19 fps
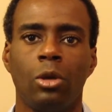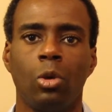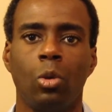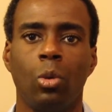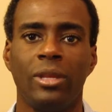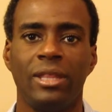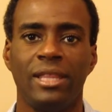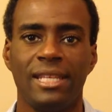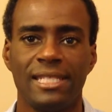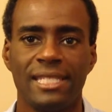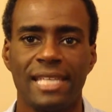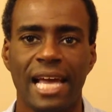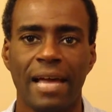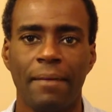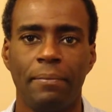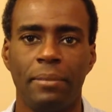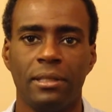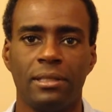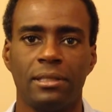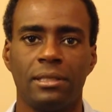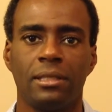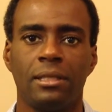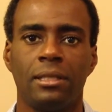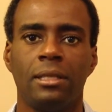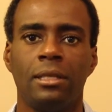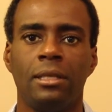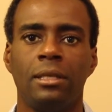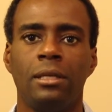When this happens,
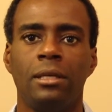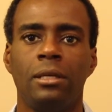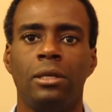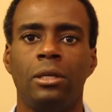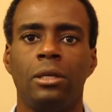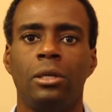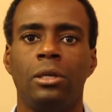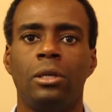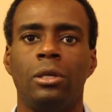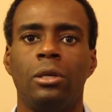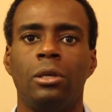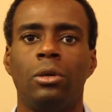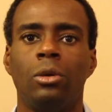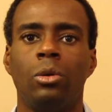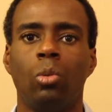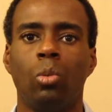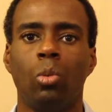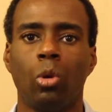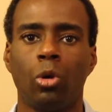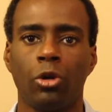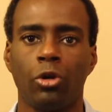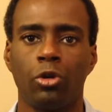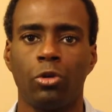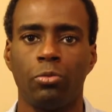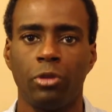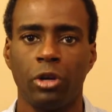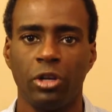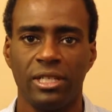
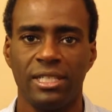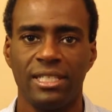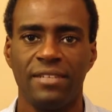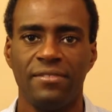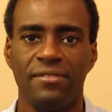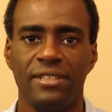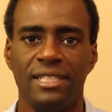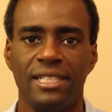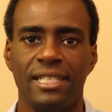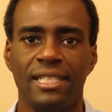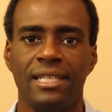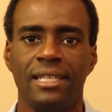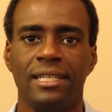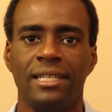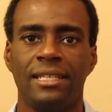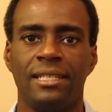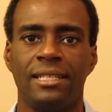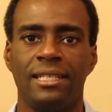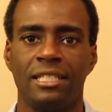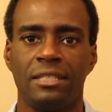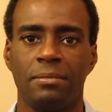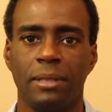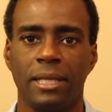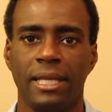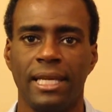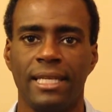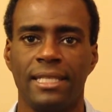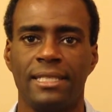worker productivity
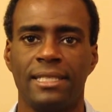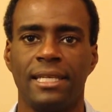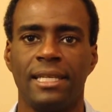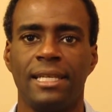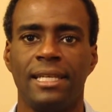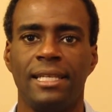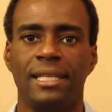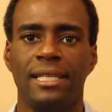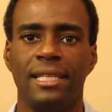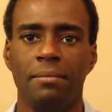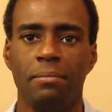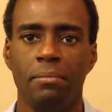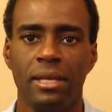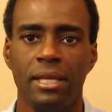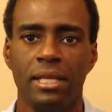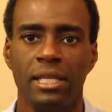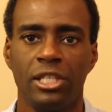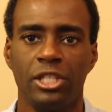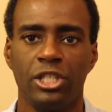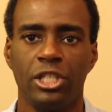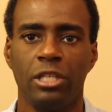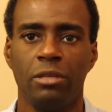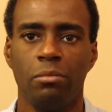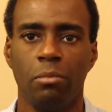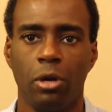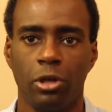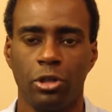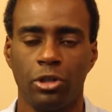displays diminishing
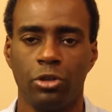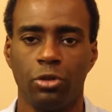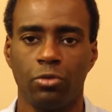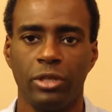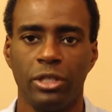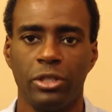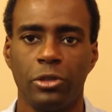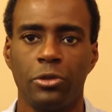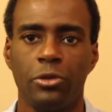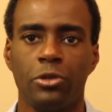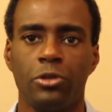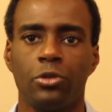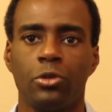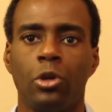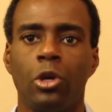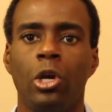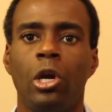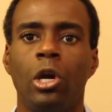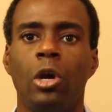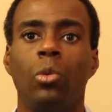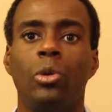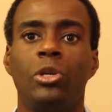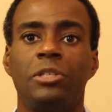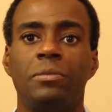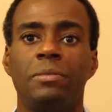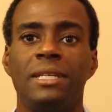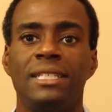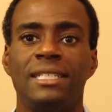marginal returns,
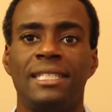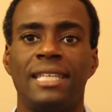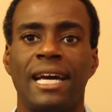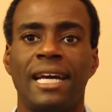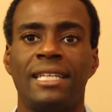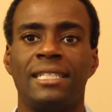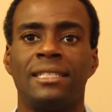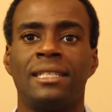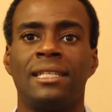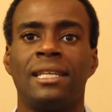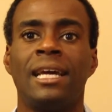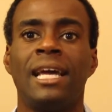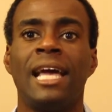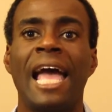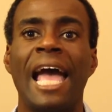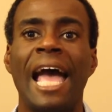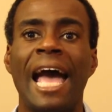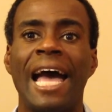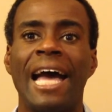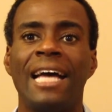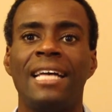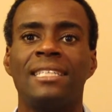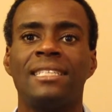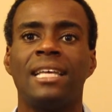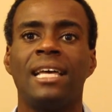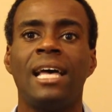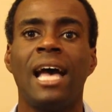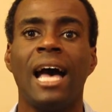which means that
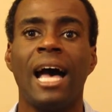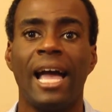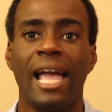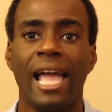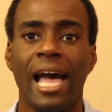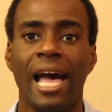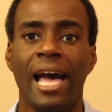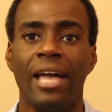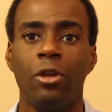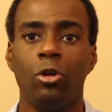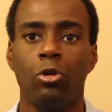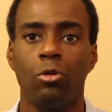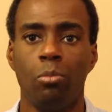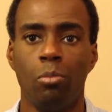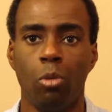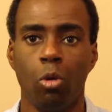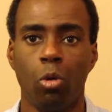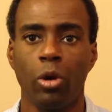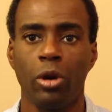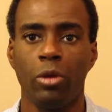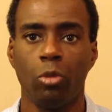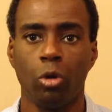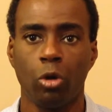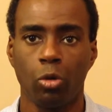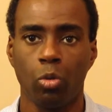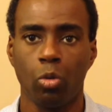as I hire more and more